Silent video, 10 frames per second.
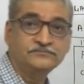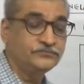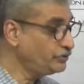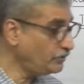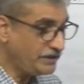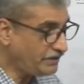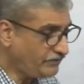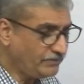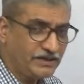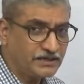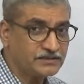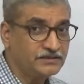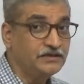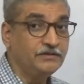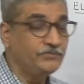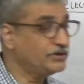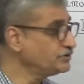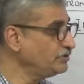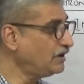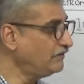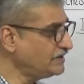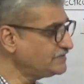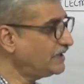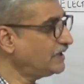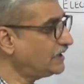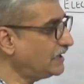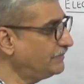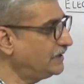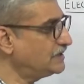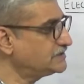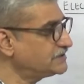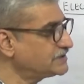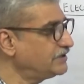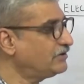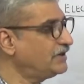You will never mark, because you will always mark carbon less than silicon,